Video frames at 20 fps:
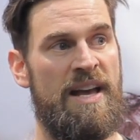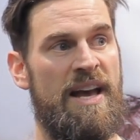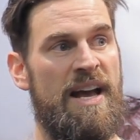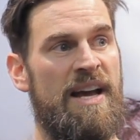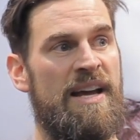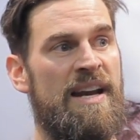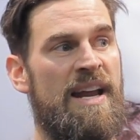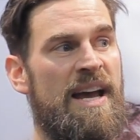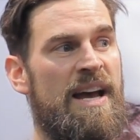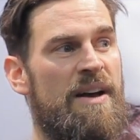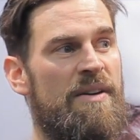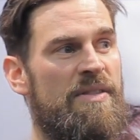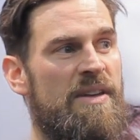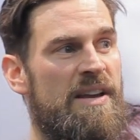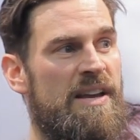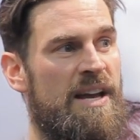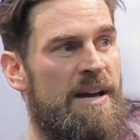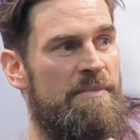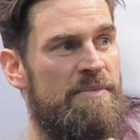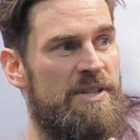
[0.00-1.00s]
and how they
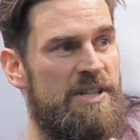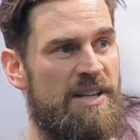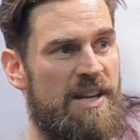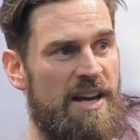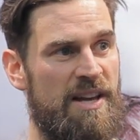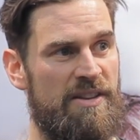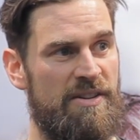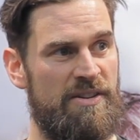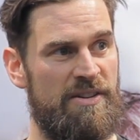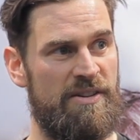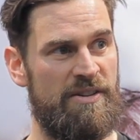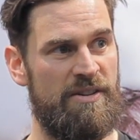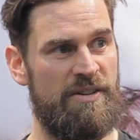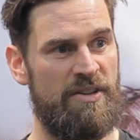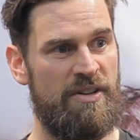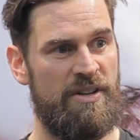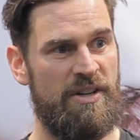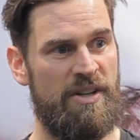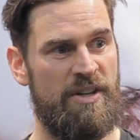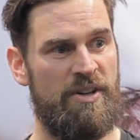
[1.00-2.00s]
come together
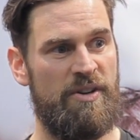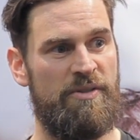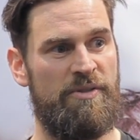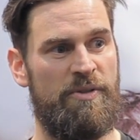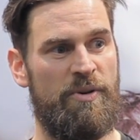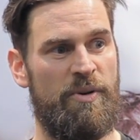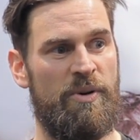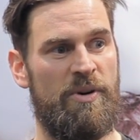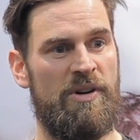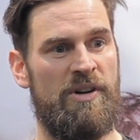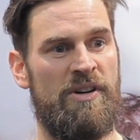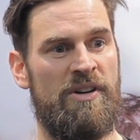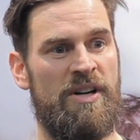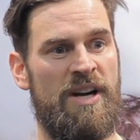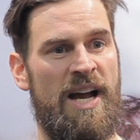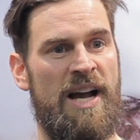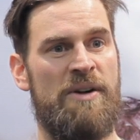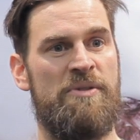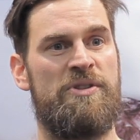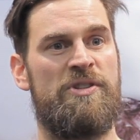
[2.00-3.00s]
for
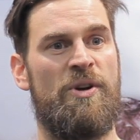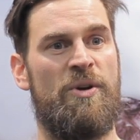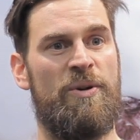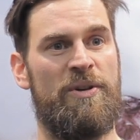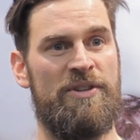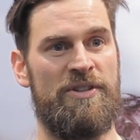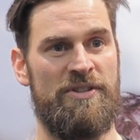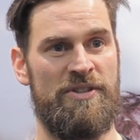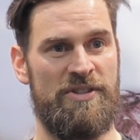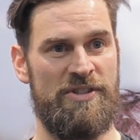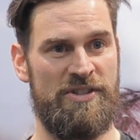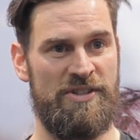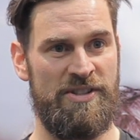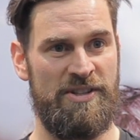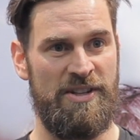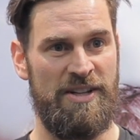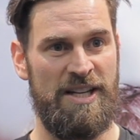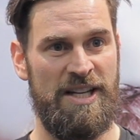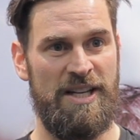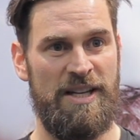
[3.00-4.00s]
householders,
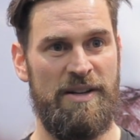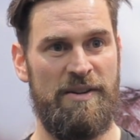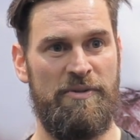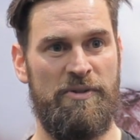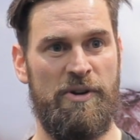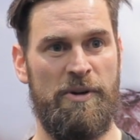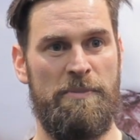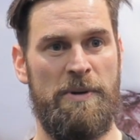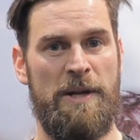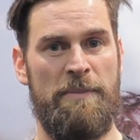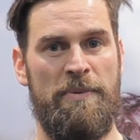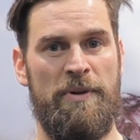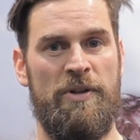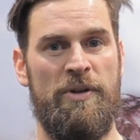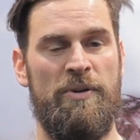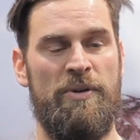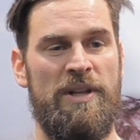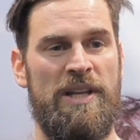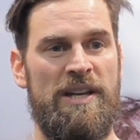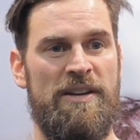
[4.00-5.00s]
for people
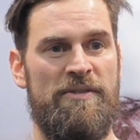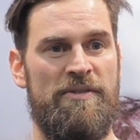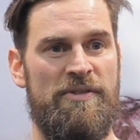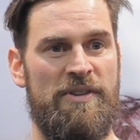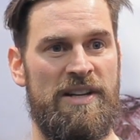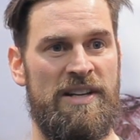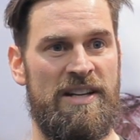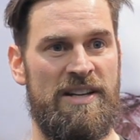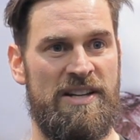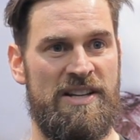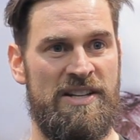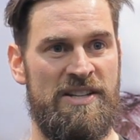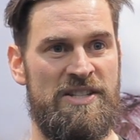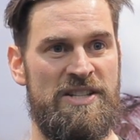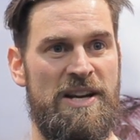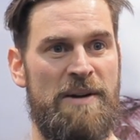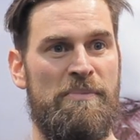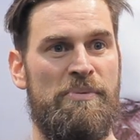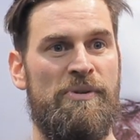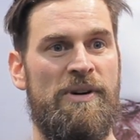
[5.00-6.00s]
who live in a
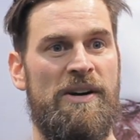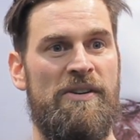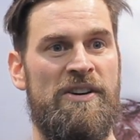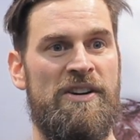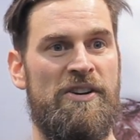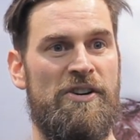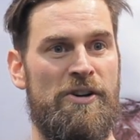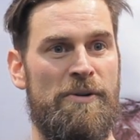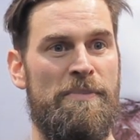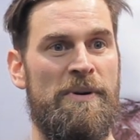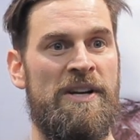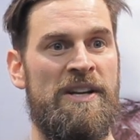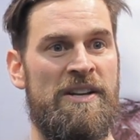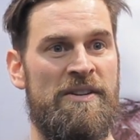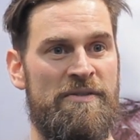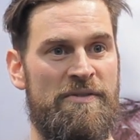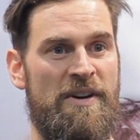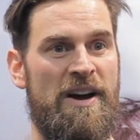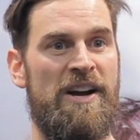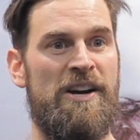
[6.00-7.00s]
contemporary urban
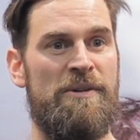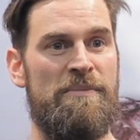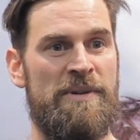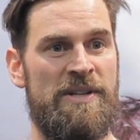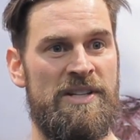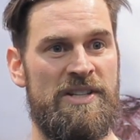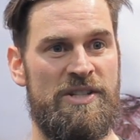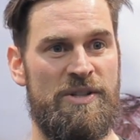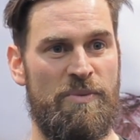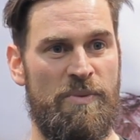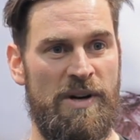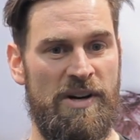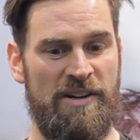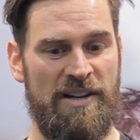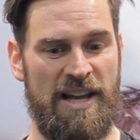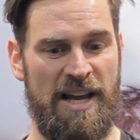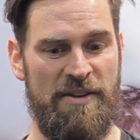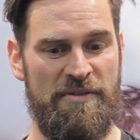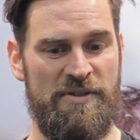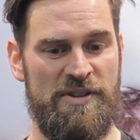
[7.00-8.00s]
environment where
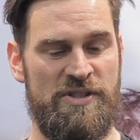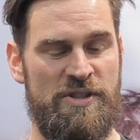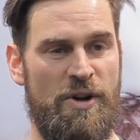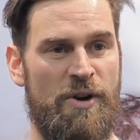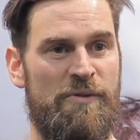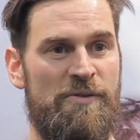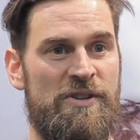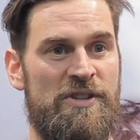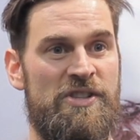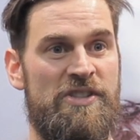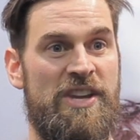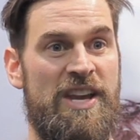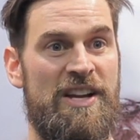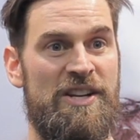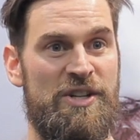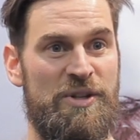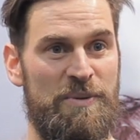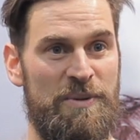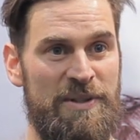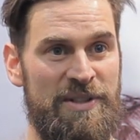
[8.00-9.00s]
life is
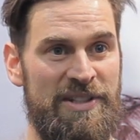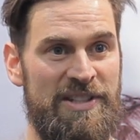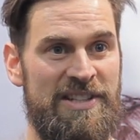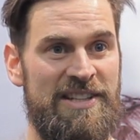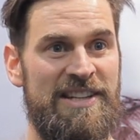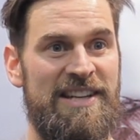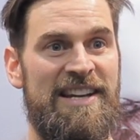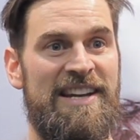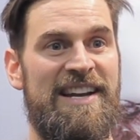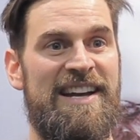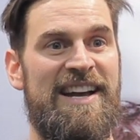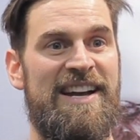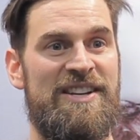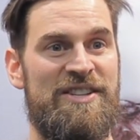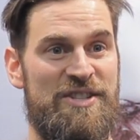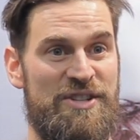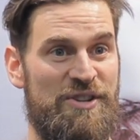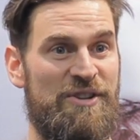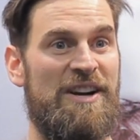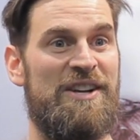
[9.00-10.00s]
overscheduled
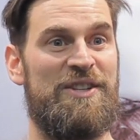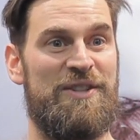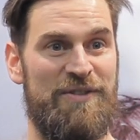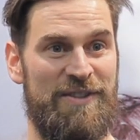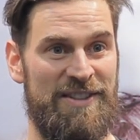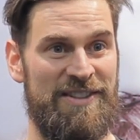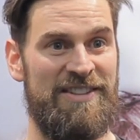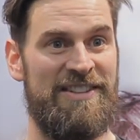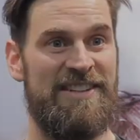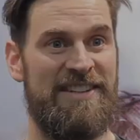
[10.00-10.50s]
and stressful.